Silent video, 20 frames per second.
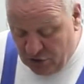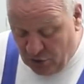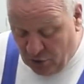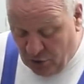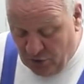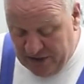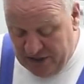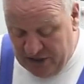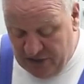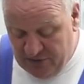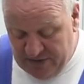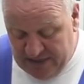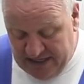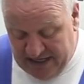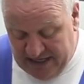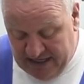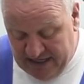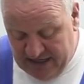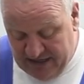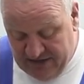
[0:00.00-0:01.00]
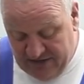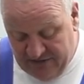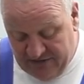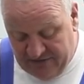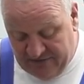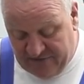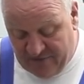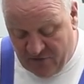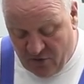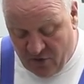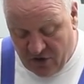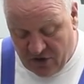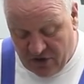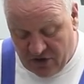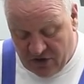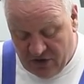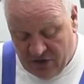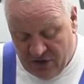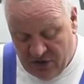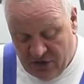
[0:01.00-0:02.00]
tool that you need
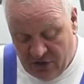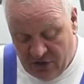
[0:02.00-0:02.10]
for